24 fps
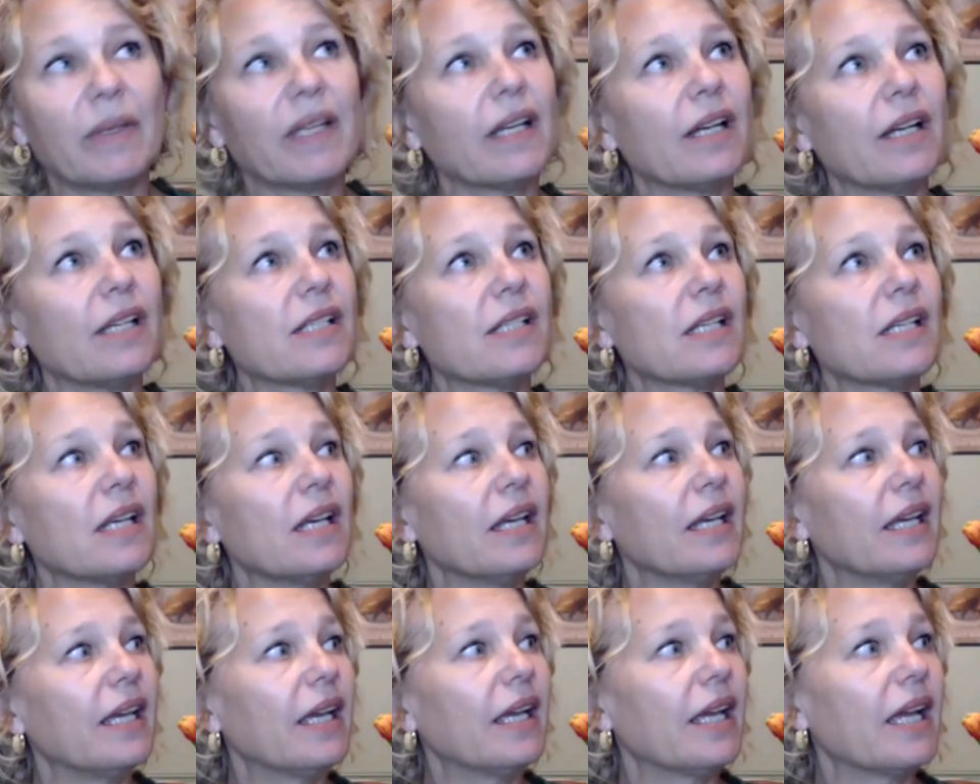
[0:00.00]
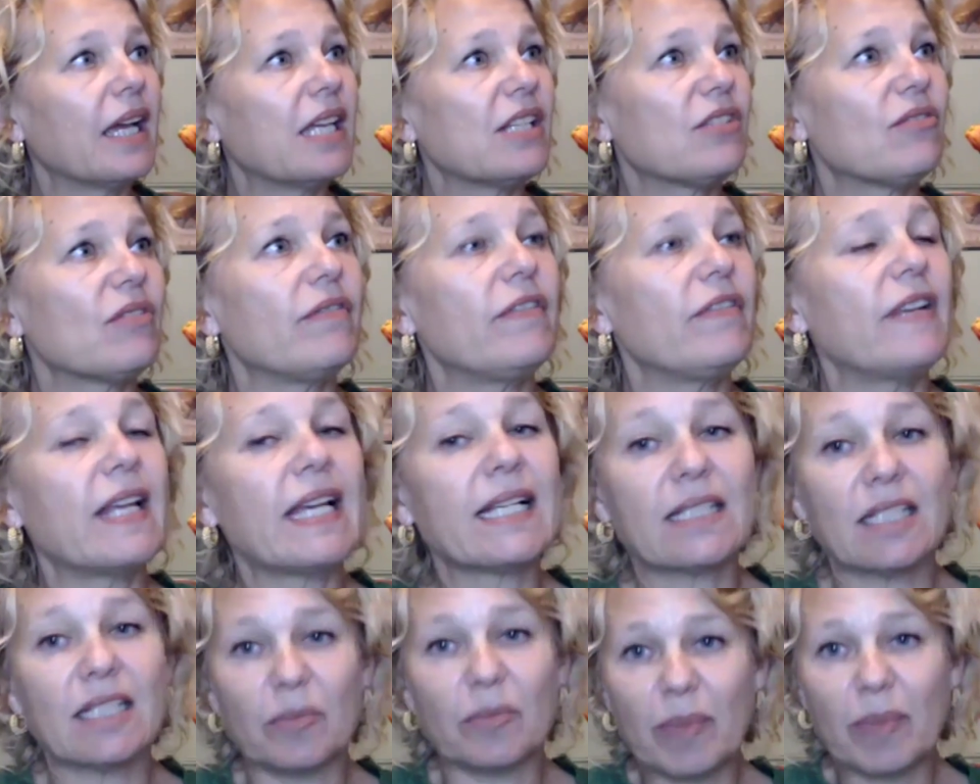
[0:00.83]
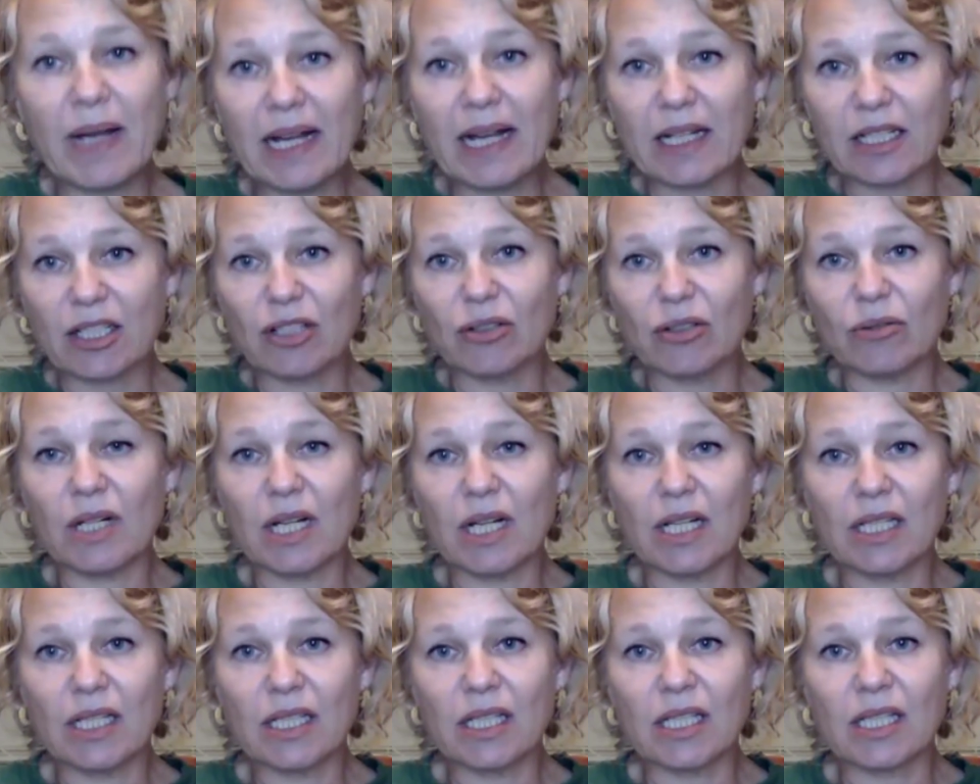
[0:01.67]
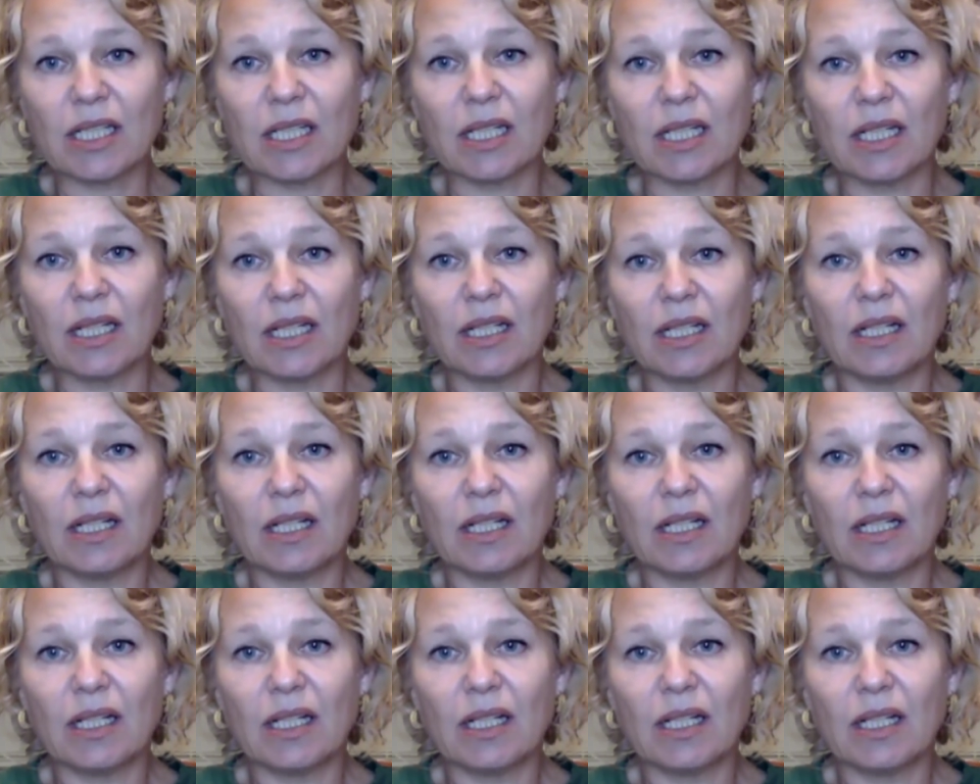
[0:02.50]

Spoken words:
Because it gets reflected back to us,